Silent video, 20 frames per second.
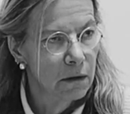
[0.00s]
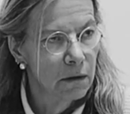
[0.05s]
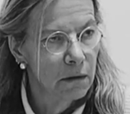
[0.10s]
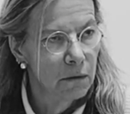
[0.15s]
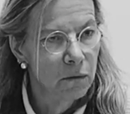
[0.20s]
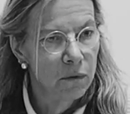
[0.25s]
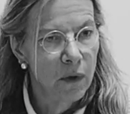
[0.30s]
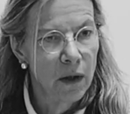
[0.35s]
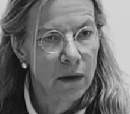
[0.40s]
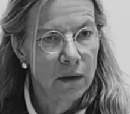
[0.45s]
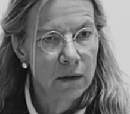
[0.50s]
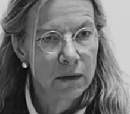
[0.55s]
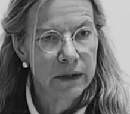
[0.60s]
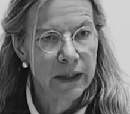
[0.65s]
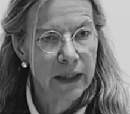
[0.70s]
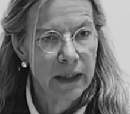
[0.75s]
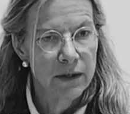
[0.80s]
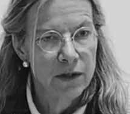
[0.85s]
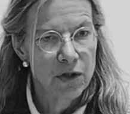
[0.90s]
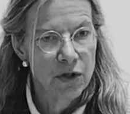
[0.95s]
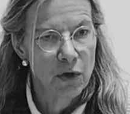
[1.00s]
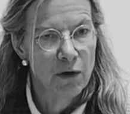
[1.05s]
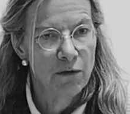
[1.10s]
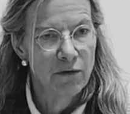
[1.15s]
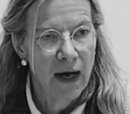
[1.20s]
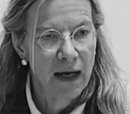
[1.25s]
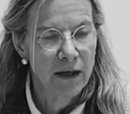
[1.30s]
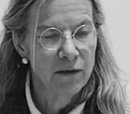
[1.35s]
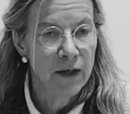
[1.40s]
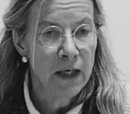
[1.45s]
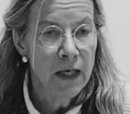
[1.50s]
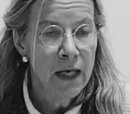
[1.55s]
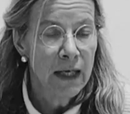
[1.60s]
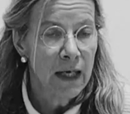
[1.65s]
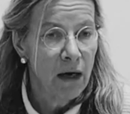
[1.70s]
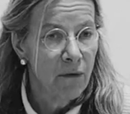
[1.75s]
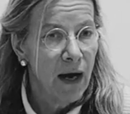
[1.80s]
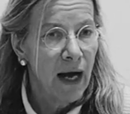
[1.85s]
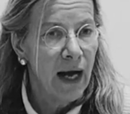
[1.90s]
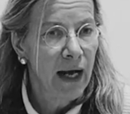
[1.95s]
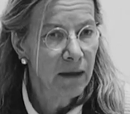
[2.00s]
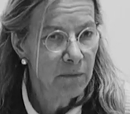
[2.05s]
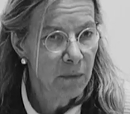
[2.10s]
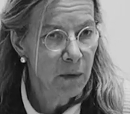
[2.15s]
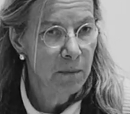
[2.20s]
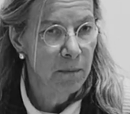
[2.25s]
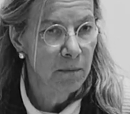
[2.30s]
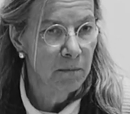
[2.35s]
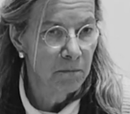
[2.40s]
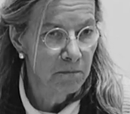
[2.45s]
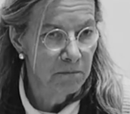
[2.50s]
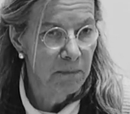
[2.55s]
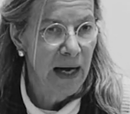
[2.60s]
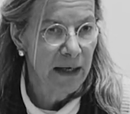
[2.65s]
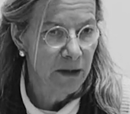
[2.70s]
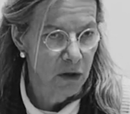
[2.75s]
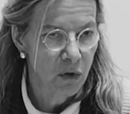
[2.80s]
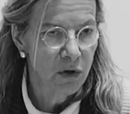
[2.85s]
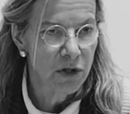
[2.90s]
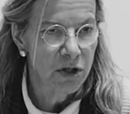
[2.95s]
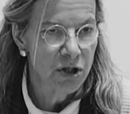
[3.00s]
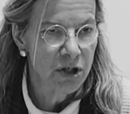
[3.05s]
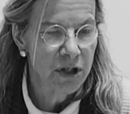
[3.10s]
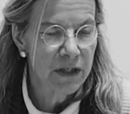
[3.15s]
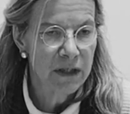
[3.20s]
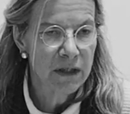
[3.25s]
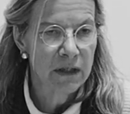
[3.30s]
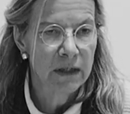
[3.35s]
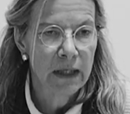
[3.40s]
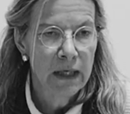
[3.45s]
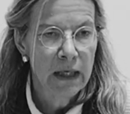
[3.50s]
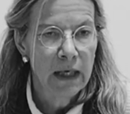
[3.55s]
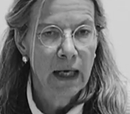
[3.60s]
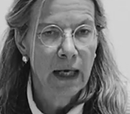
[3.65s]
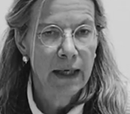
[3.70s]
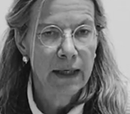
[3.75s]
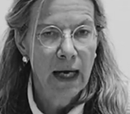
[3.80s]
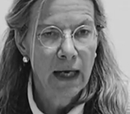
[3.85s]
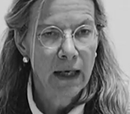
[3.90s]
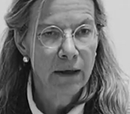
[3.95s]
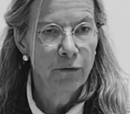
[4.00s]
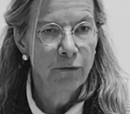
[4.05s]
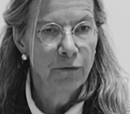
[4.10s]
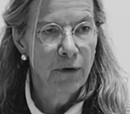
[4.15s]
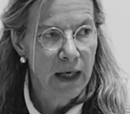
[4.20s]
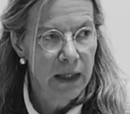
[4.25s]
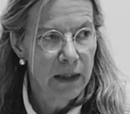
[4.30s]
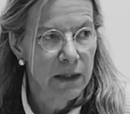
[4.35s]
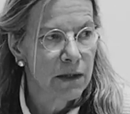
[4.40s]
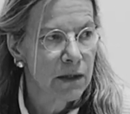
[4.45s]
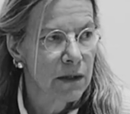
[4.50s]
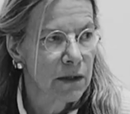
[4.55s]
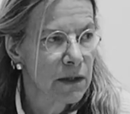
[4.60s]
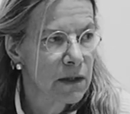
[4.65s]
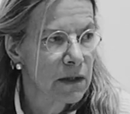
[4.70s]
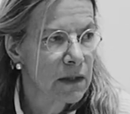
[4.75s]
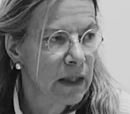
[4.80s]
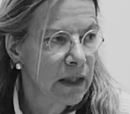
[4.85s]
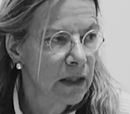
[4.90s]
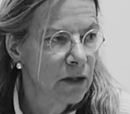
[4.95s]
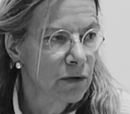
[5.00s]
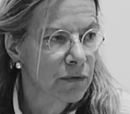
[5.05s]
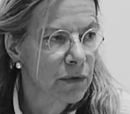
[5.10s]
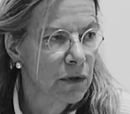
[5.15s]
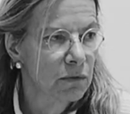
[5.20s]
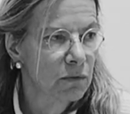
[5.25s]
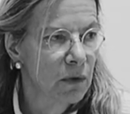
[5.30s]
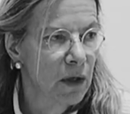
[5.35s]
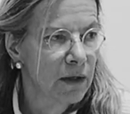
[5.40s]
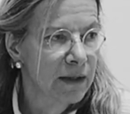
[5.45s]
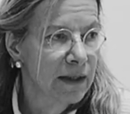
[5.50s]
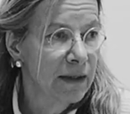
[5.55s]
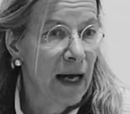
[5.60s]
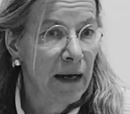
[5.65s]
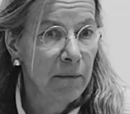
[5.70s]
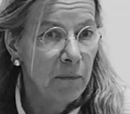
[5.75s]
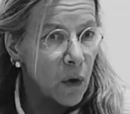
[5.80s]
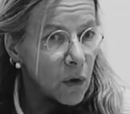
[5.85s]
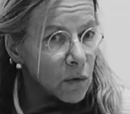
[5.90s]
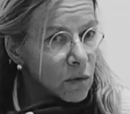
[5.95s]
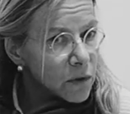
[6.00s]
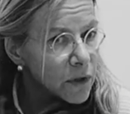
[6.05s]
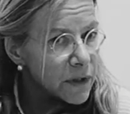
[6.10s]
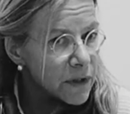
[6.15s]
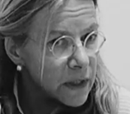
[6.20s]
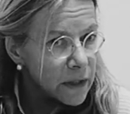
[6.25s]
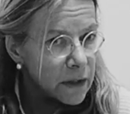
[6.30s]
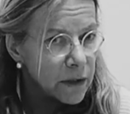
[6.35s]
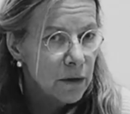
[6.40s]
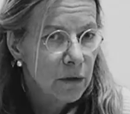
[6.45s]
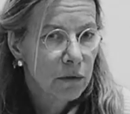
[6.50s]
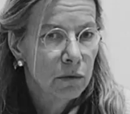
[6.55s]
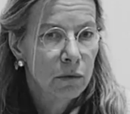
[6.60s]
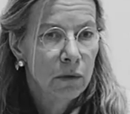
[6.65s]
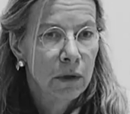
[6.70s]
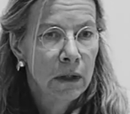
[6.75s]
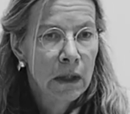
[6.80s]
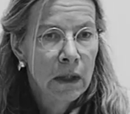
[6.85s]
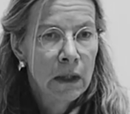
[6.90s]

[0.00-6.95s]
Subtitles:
world can survive. Now, I'm a biologist, and I find the state of the world, and I'm older than you.